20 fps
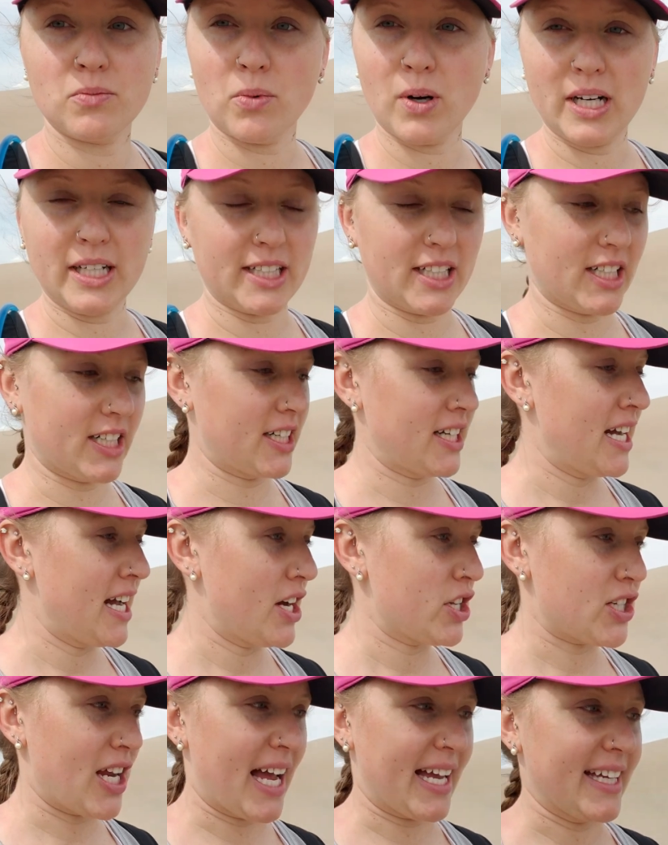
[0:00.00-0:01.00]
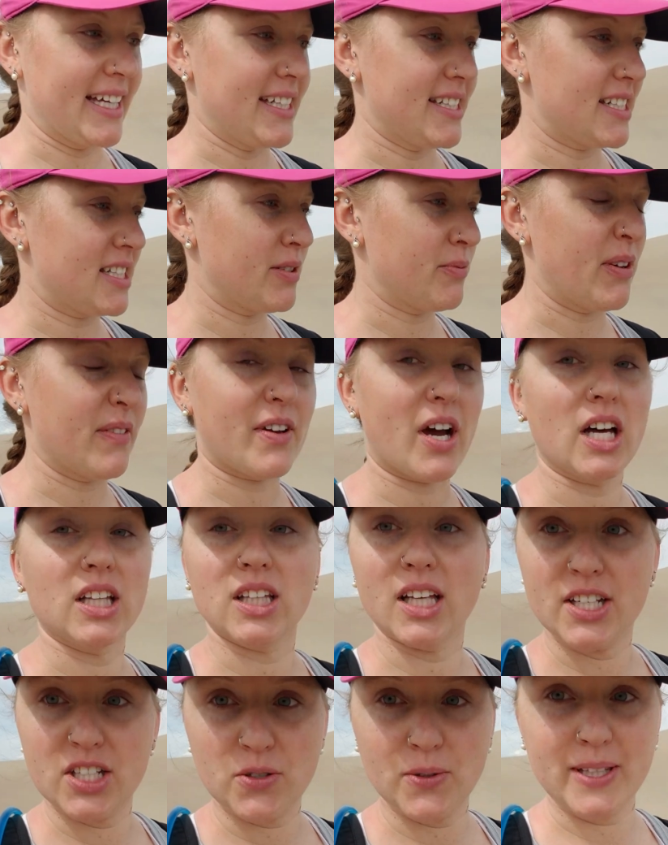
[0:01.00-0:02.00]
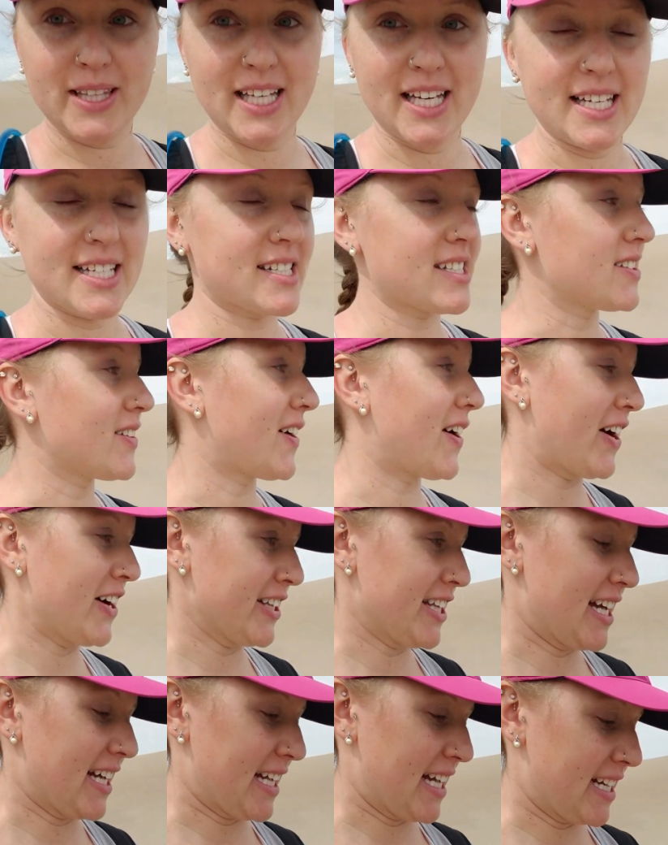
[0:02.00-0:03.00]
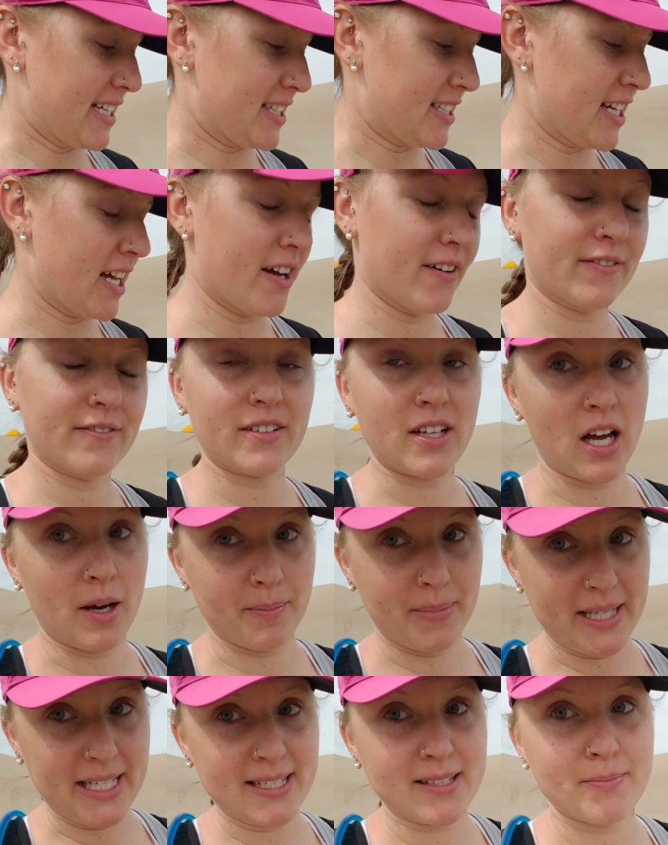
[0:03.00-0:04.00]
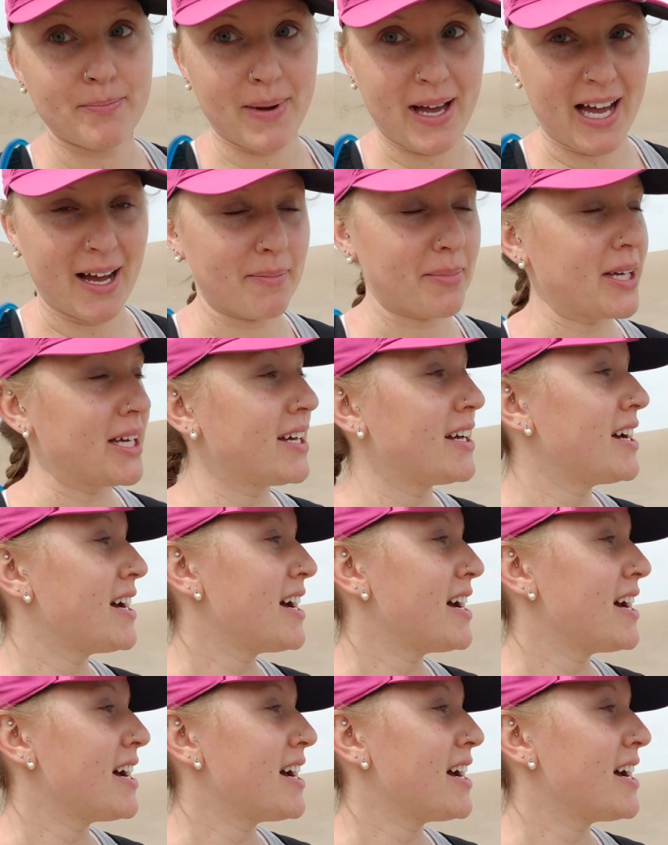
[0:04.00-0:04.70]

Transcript: water, jackets, we've got lunch with us, all that kind of stuff, compass, map.